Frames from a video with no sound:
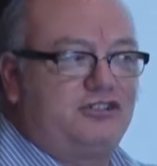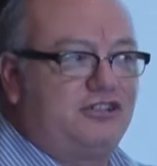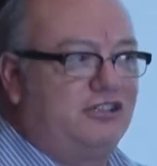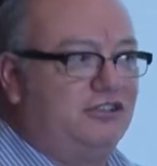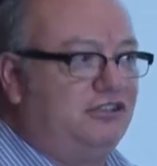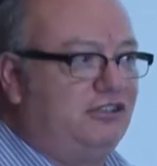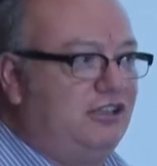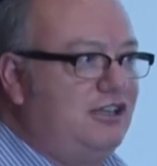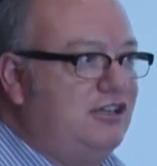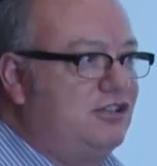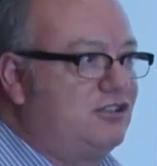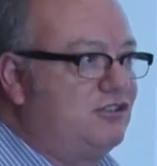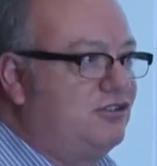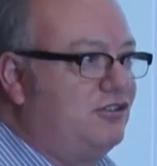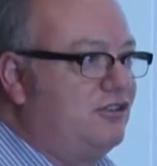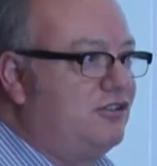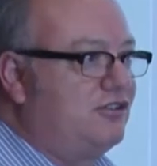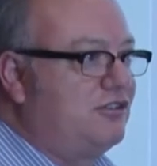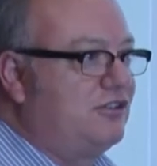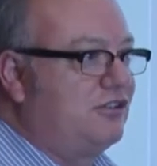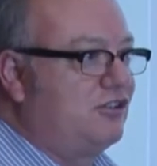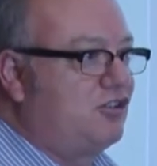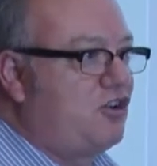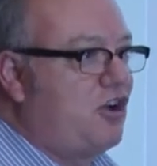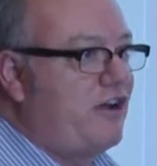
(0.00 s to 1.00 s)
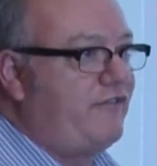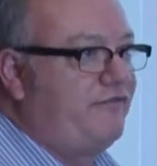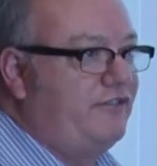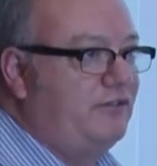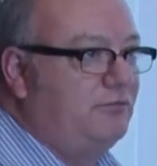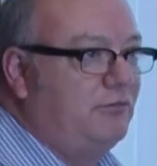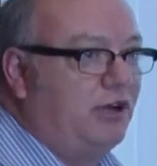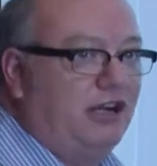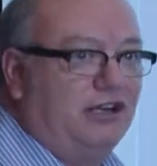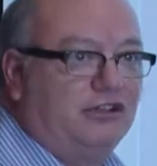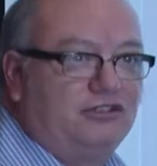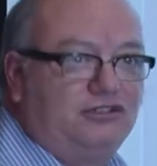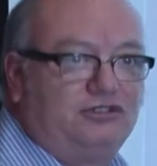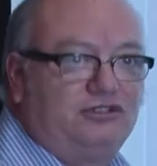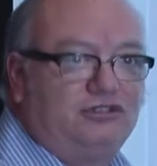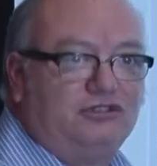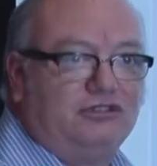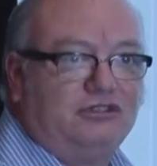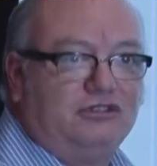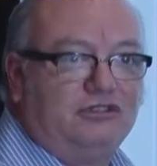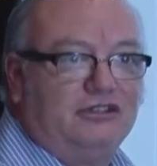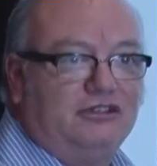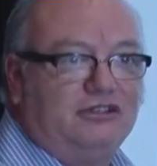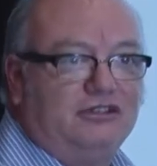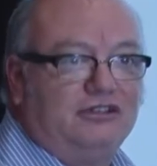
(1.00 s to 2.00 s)
and t-shirts and coffee mugs
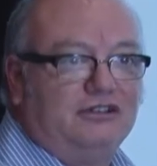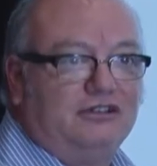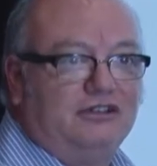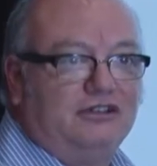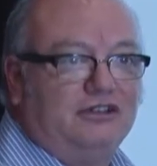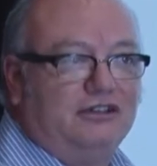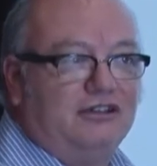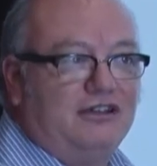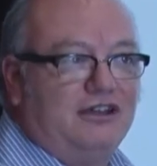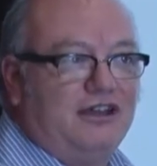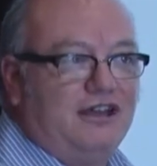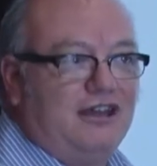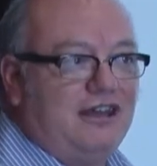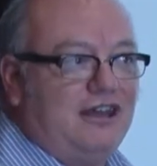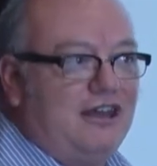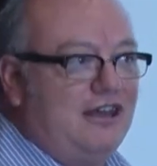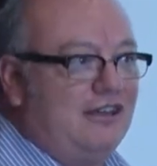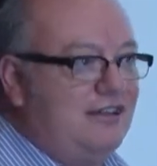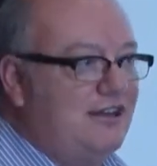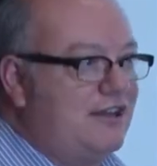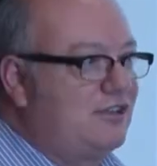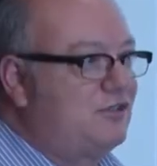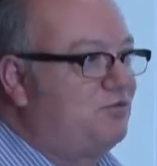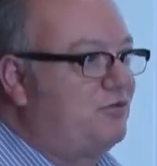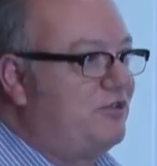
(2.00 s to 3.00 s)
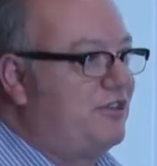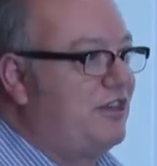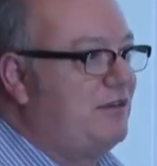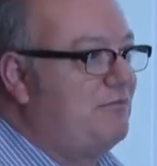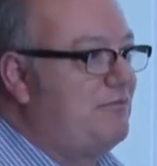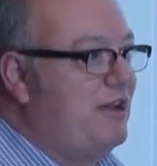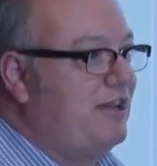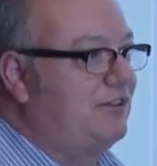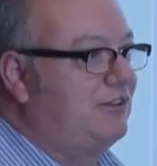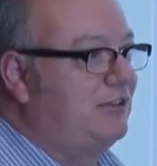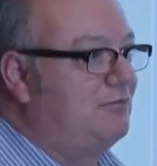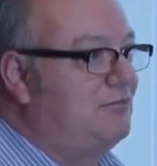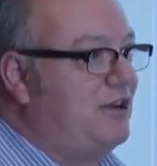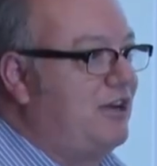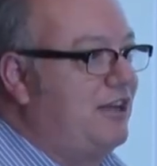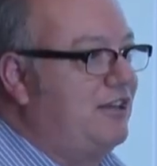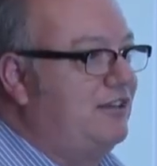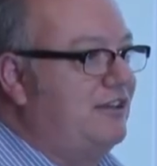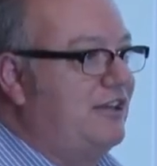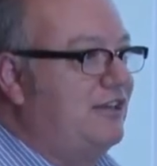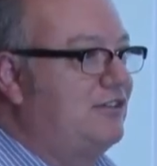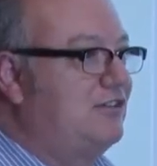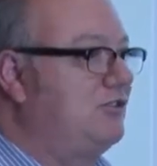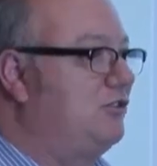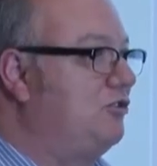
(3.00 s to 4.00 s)
and that's where they make the money.
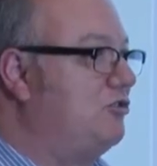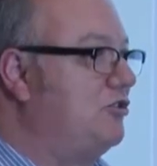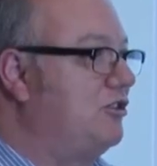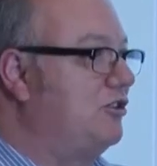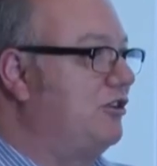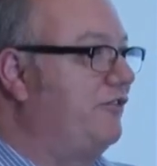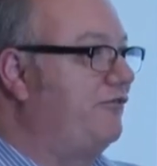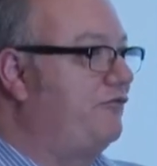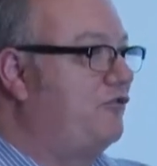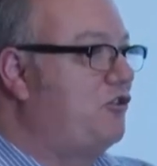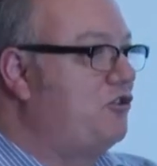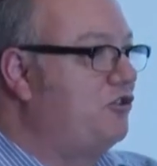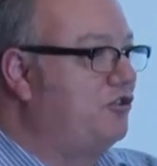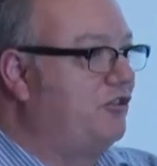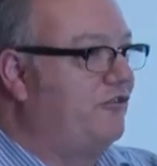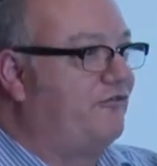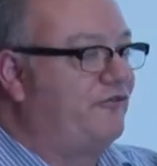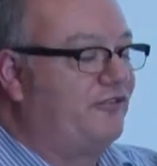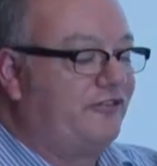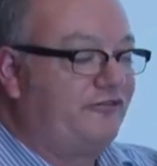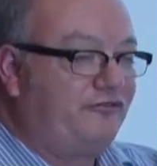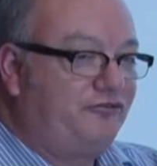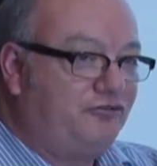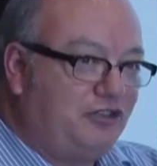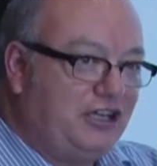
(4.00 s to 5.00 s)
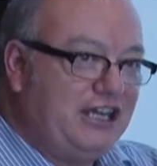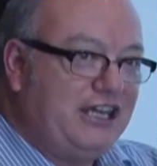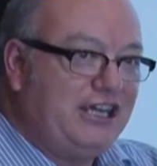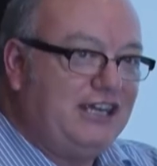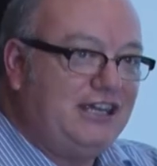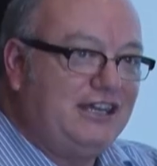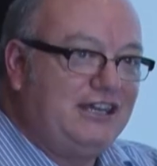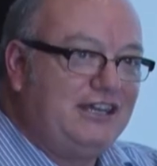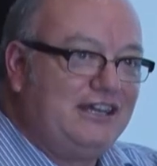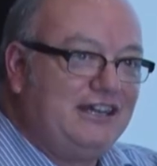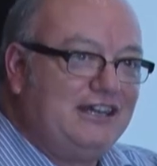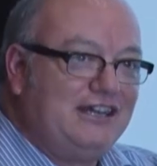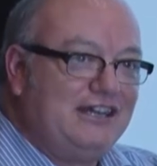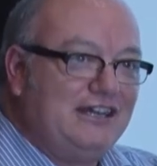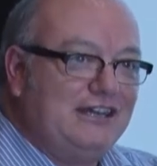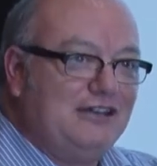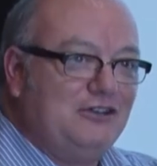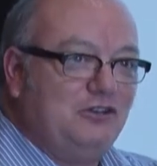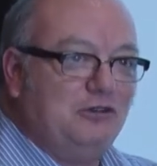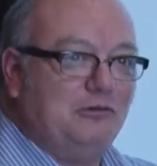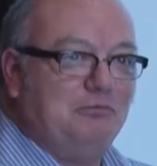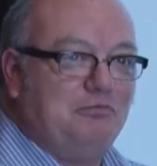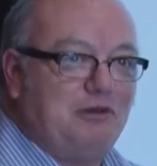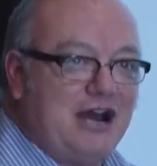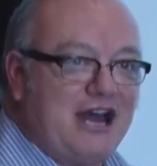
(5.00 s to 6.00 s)
They store your photo for free,
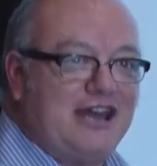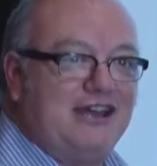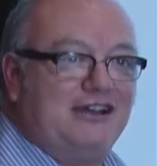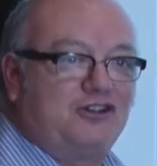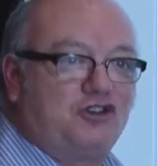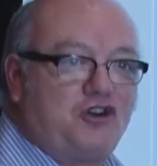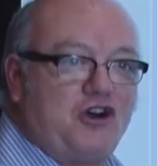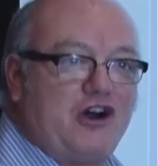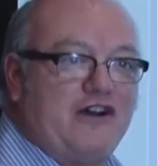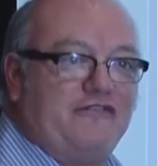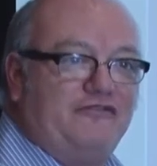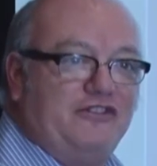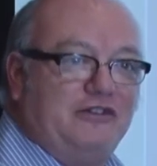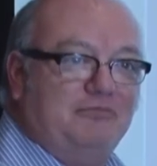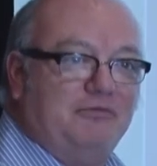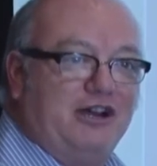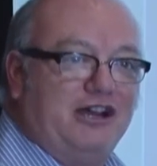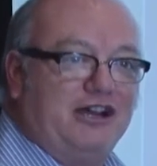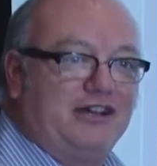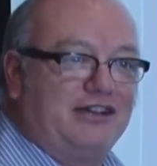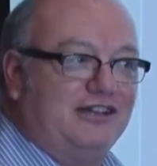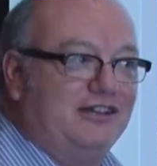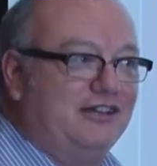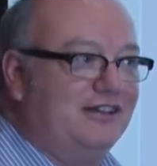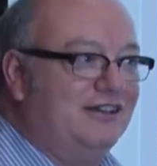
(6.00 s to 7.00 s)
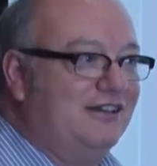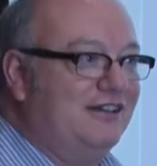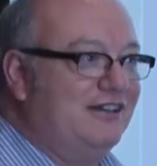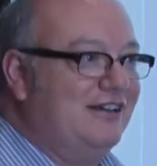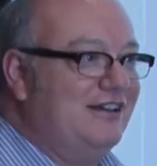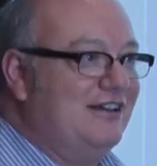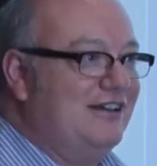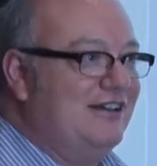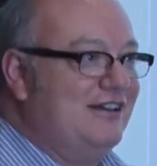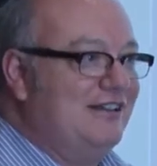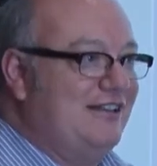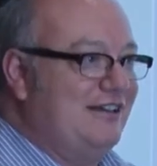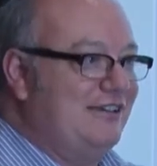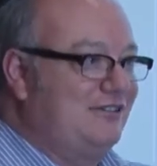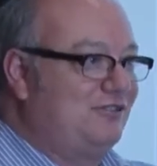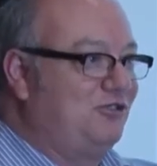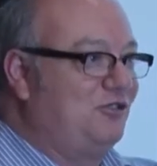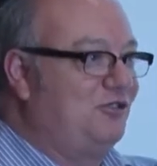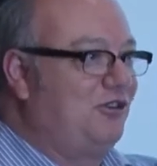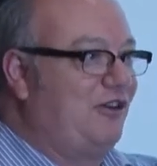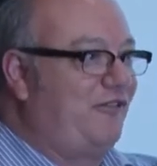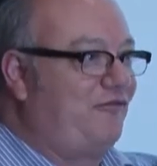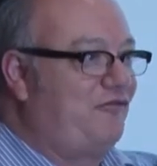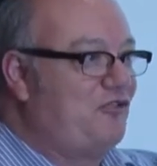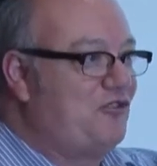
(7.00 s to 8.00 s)
you buy a coffee mug. They store
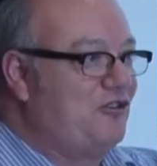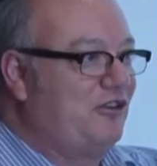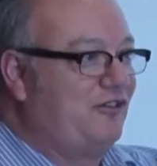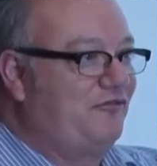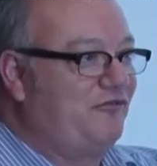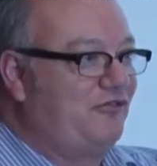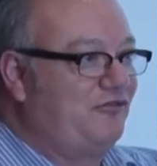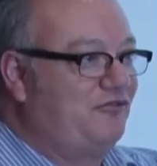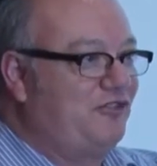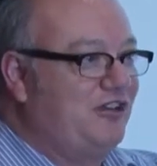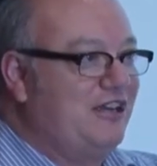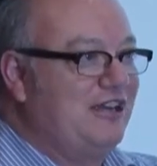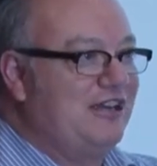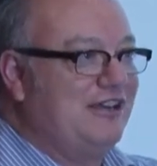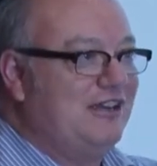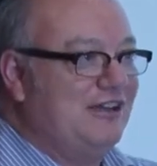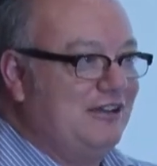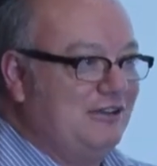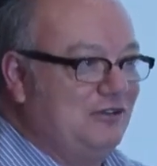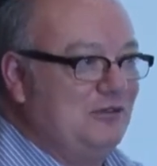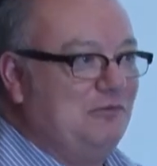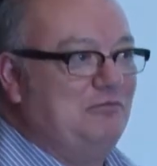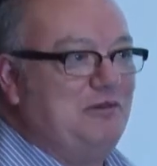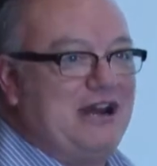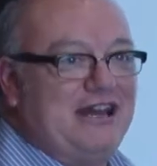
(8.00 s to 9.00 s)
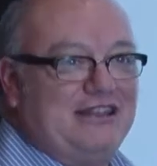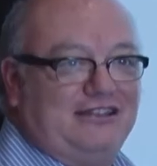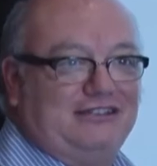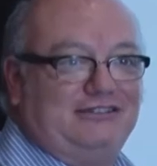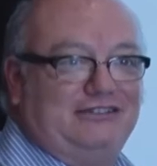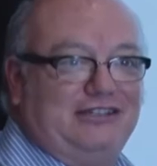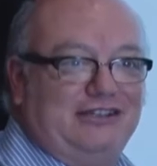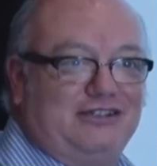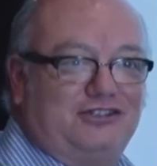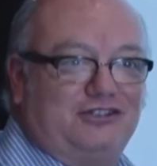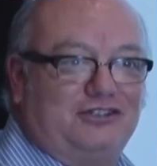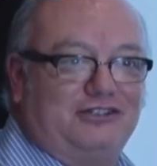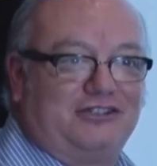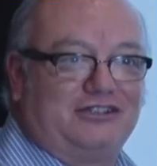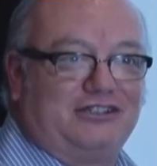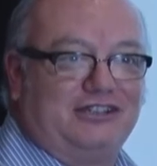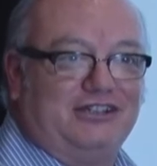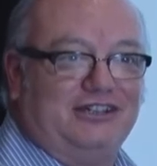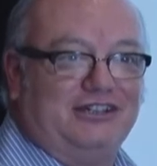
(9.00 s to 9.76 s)
your photo for free, you buy the t-shirt.